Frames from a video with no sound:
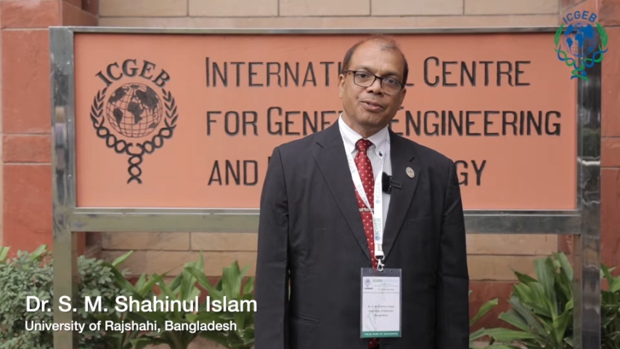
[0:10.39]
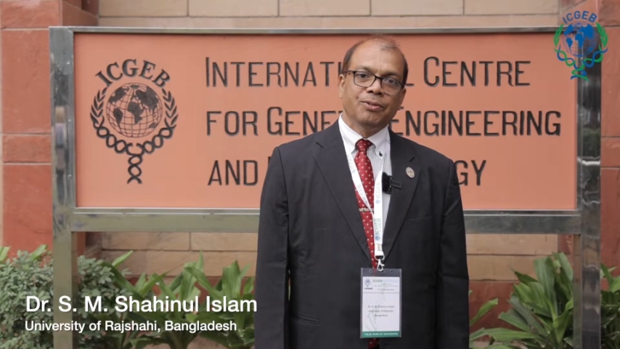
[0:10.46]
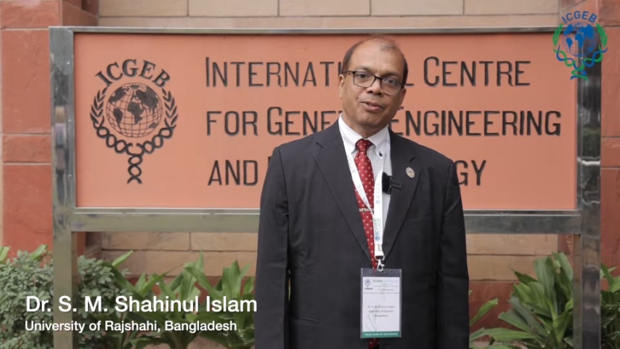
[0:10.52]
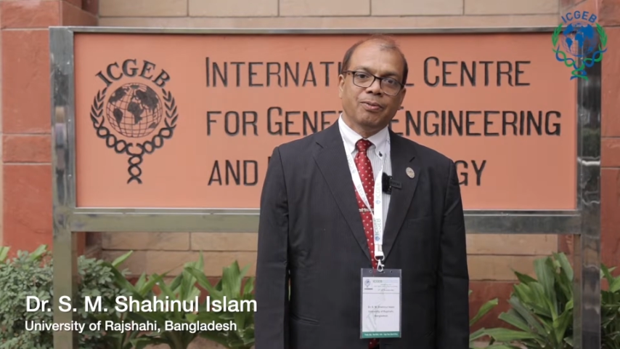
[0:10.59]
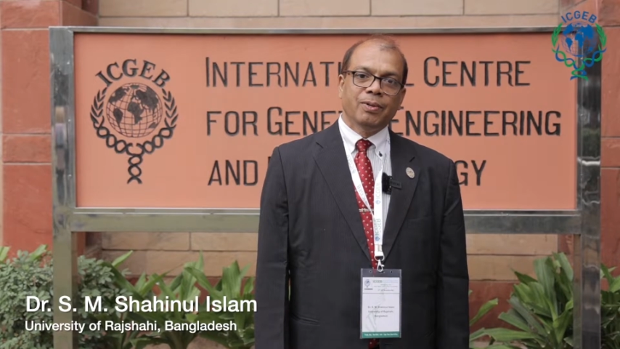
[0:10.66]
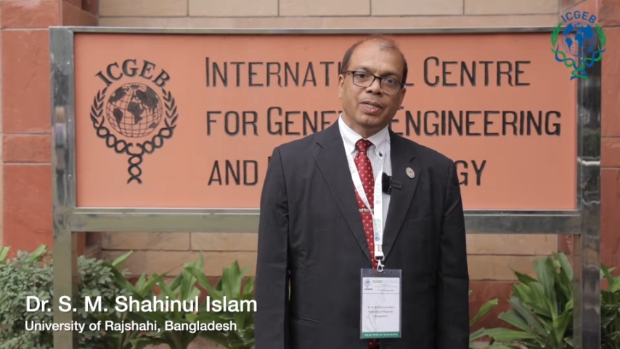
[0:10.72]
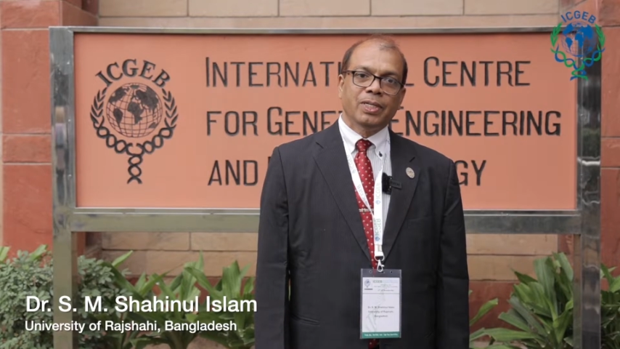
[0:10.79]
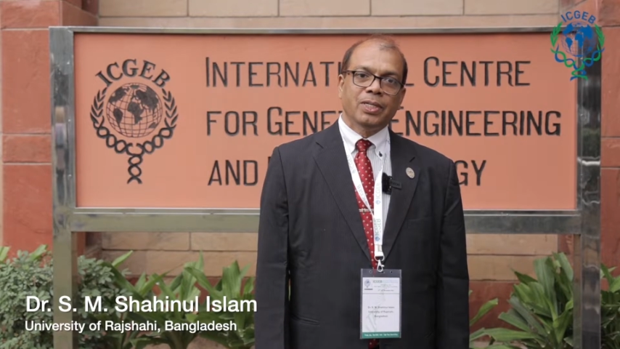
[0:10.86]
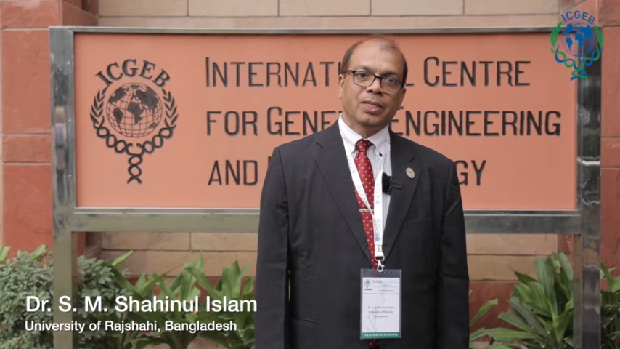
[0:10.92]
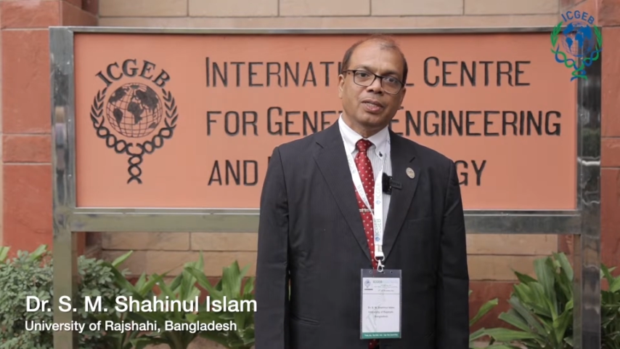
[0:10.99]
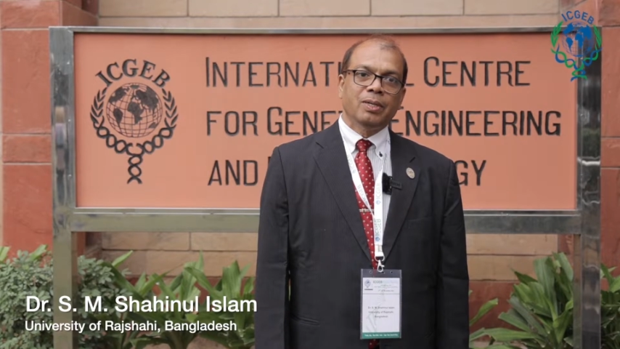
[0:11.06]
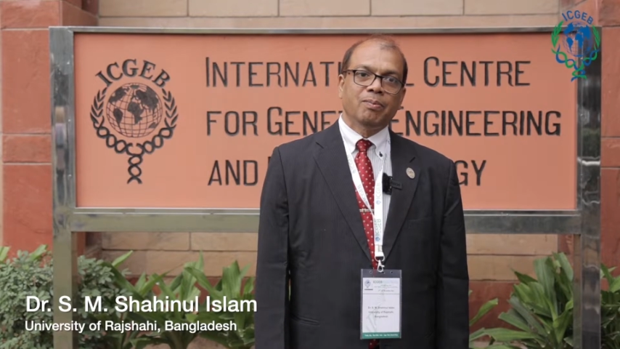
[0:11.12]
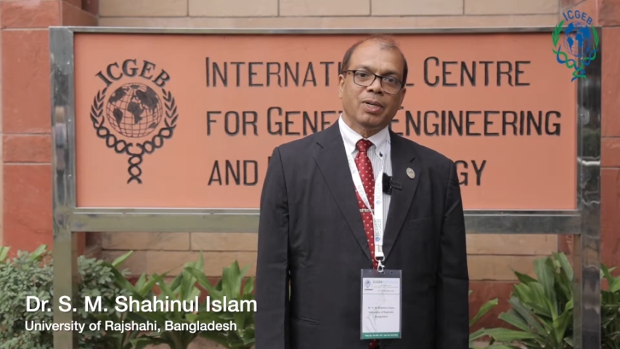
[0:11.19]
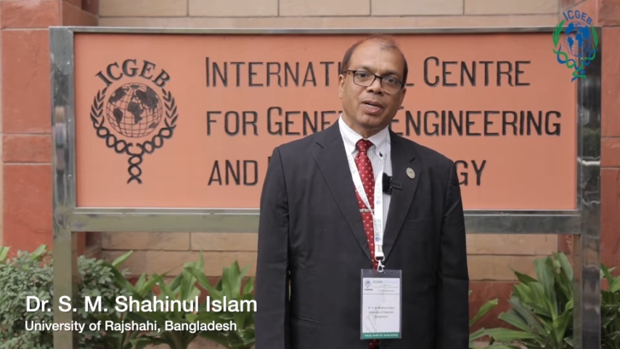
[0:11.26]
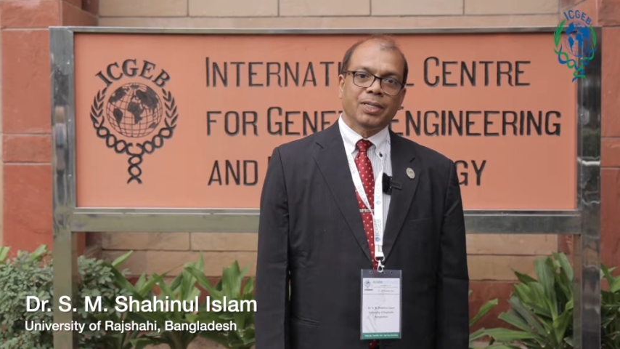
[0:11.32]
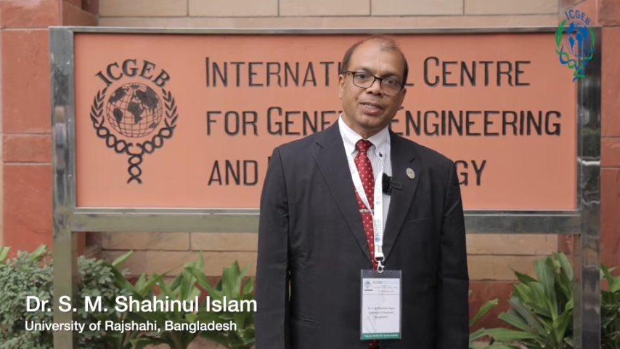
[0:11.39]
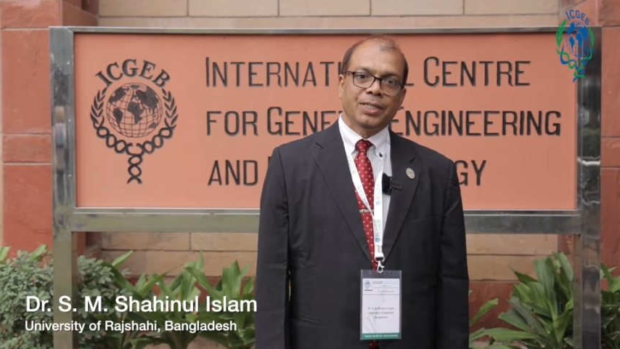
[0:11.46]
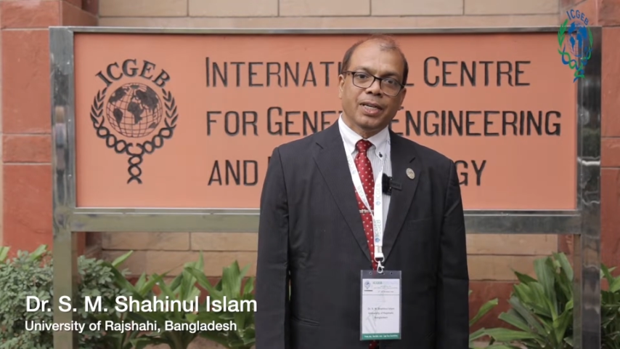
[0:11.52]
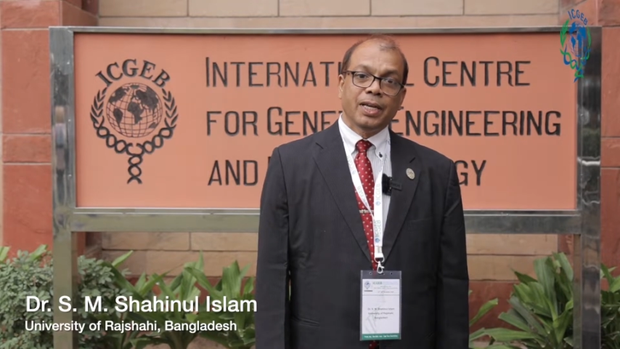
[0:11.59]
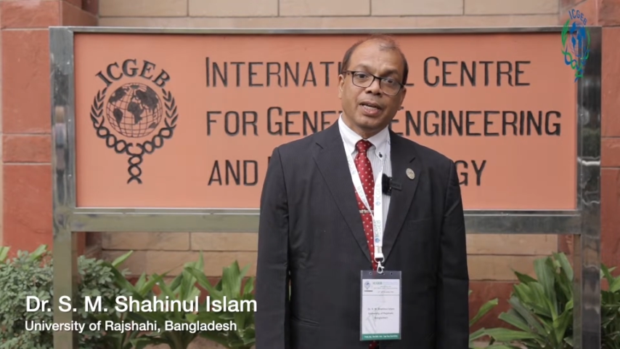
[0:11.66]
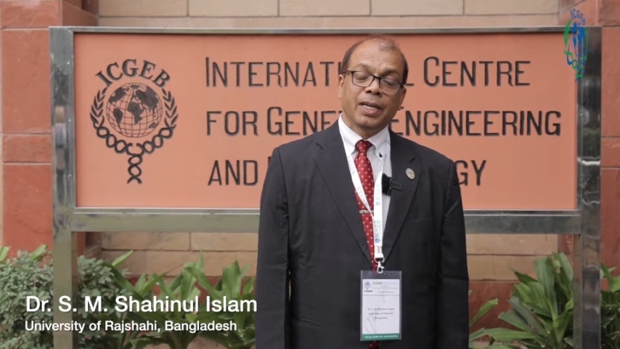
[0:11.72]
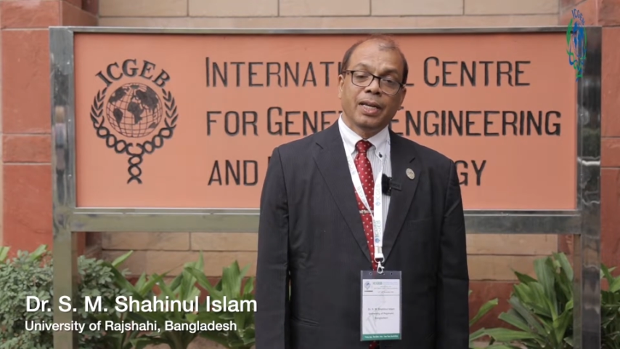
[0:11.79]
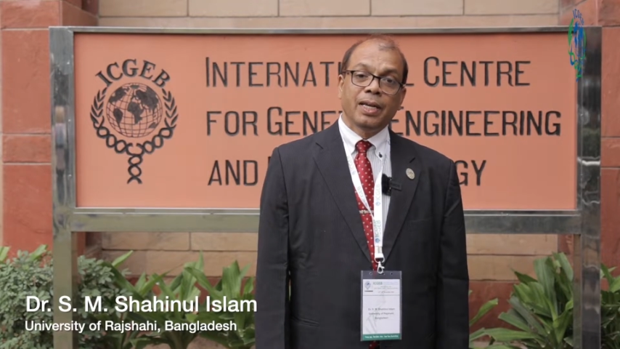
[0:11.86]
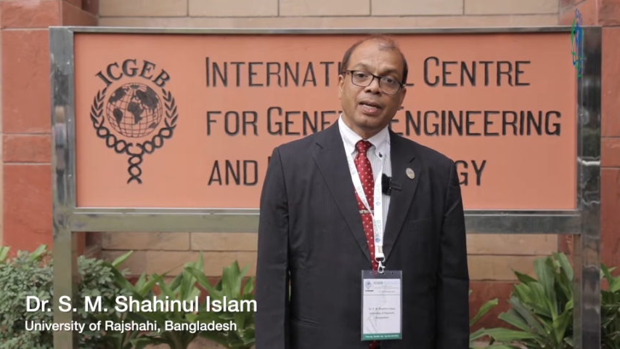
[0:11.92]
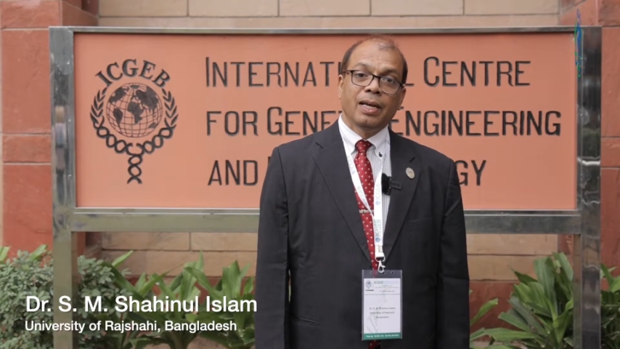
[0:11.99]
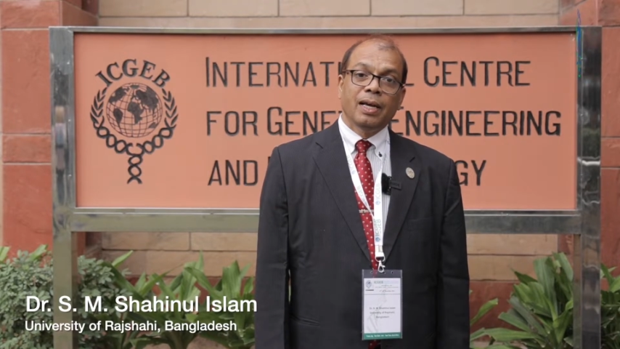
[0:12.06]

University of Rajshahi.